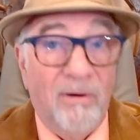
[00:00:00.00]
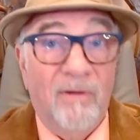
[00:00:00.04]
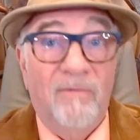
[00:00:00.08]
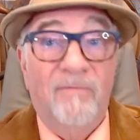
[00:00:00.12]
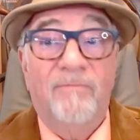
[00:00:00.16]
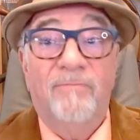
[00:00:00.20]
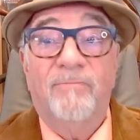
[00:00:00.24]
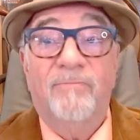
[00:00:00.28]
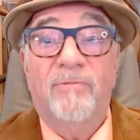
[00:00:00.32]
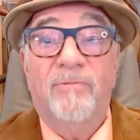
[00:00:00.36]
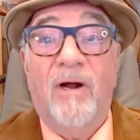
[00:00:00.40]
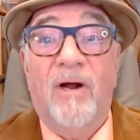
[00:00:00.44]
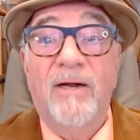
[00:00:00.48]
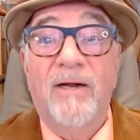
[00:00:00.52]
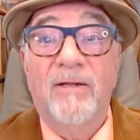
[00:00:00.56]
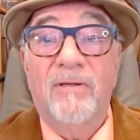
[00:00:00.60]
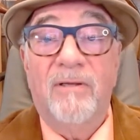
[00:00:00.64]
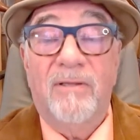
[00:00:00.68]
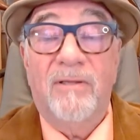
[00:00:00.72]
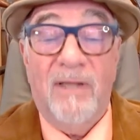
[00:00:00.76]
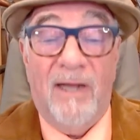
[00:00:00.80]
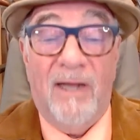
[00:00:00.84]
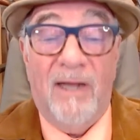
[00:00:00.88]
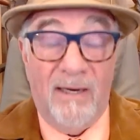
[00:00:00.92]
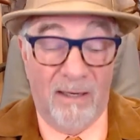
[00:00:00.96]
of prior
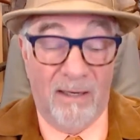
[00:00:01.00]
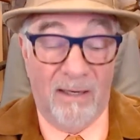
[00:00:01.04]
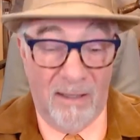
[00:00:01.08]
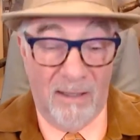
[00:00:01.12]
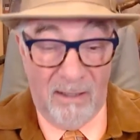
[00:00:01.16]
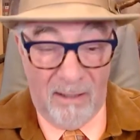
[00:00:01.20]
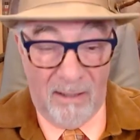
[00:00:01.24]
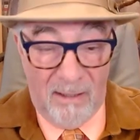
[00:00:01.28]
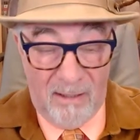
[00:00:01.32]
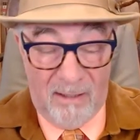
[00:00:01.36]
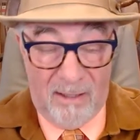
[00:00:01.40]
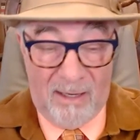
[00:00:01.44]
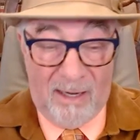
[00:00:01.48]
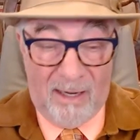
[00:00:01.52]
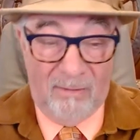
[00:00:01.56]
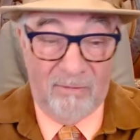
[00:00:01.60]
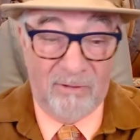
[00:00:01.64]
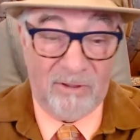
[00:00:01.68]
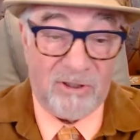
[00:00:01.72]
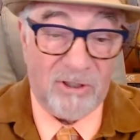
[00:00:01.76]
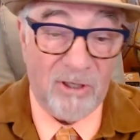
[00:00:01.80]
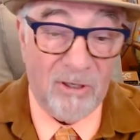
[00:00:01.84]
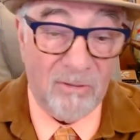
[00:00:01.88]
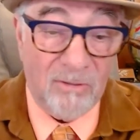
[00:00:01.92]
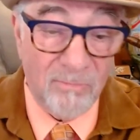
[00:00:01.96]
to that. I
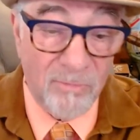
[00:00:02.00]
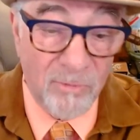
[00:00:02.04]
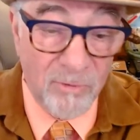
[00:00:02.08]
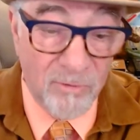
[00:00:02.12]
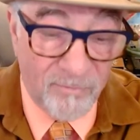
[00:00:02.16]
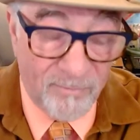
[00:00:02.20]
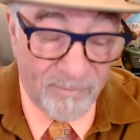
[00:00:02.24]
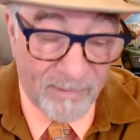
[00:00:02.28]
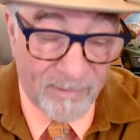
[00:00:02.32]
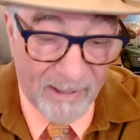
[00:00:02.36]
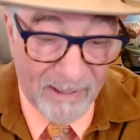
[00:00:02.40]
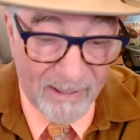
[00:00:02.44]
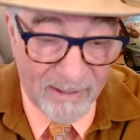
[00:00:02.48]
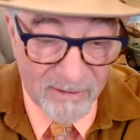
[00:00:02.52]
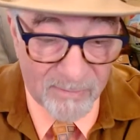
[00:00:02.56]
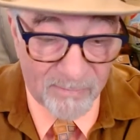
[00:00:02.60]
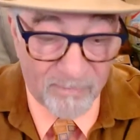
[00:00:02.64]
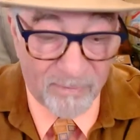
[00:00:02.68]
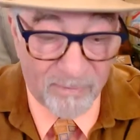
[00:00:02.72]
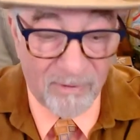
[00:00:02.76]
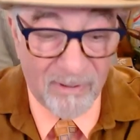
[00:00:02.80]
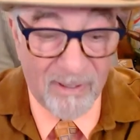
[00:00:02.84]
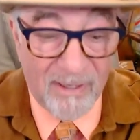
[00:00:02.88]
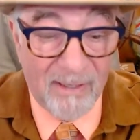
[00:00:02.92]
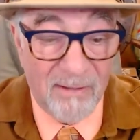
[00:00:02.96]
was so moved by his
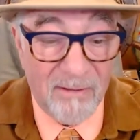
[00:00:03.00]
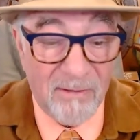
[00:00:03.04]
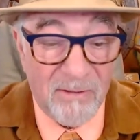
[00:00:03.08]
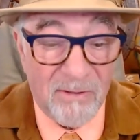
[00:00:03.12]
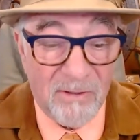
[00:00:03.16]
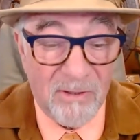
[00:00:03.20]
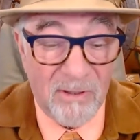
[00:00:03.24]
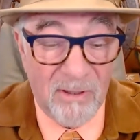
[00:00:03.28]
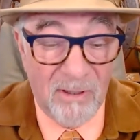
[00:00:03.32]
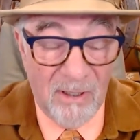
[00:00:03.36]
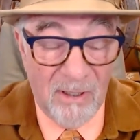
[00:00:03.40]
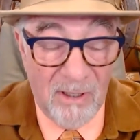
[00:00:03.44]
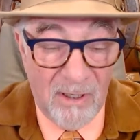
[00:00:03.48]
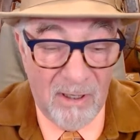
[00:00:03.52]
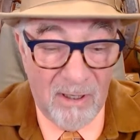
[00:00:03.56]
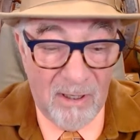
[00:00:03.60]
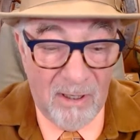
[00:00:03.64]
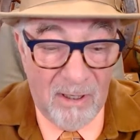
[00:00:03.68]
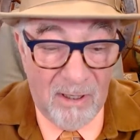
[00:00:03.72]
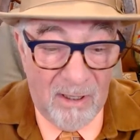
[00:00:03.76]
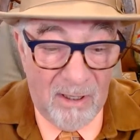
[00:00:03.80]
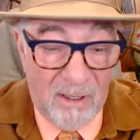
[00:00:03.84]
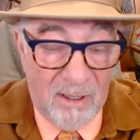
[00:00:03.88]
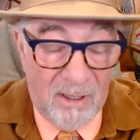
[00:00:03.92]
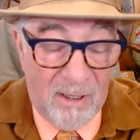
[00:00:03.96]
prayers
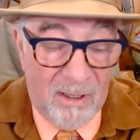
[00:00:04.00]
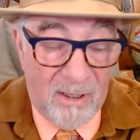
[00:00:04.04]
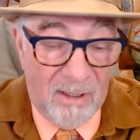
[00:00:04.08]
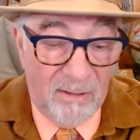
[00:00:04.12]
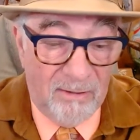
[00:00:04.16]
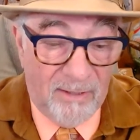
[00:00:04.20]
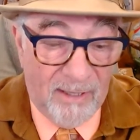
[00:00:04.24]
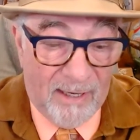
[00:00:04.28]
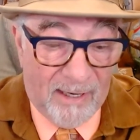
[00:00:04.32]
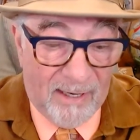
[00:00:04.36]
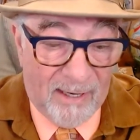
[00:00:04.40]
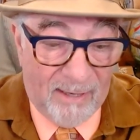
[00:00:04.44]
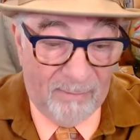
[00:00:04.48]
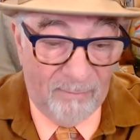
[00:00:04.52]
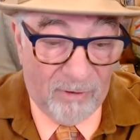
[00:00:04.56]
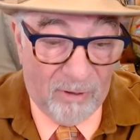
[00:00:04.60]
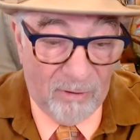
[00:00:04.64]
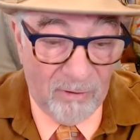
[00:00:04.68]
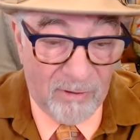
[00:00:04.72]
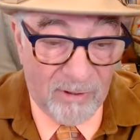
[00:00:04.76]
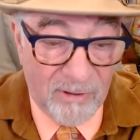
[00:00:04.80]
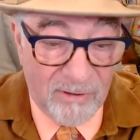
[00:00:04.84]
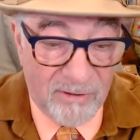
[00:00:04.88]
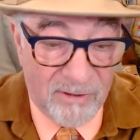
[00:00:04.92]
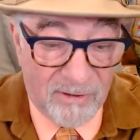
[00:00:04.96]
that I
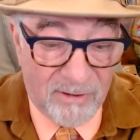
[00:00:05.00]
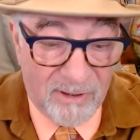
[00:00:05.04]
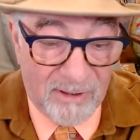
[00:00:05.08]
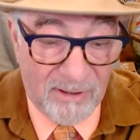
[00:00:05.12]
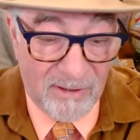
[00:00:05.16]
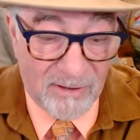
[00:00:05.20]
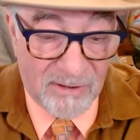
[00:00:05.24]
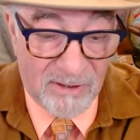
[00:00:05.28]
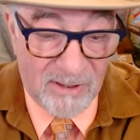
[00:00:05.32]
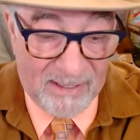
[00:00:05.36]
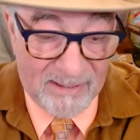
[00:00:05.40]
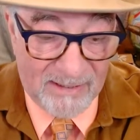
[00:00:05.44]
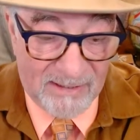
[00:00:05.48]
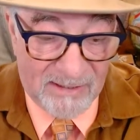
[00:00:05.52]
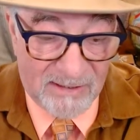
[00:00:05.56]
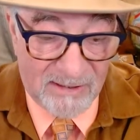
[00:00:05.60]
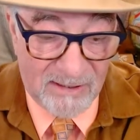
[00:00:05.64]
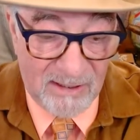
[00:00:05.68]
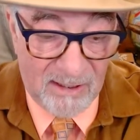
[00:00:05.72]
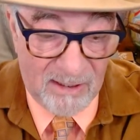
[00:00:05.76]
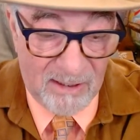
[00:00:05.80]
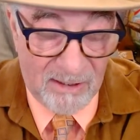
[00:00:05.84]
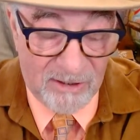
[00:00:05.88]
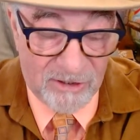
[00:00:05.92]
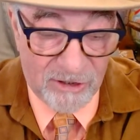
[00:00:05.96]
broke into tears and I had to
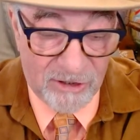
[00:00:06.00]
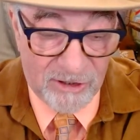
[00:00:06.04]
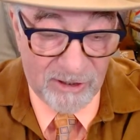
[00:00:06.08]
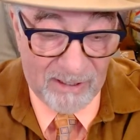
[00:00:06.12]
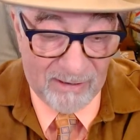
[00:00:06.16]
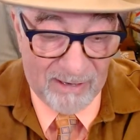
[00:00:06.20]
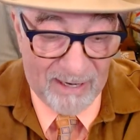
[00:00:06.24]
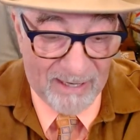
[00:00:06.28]
sit in a chair.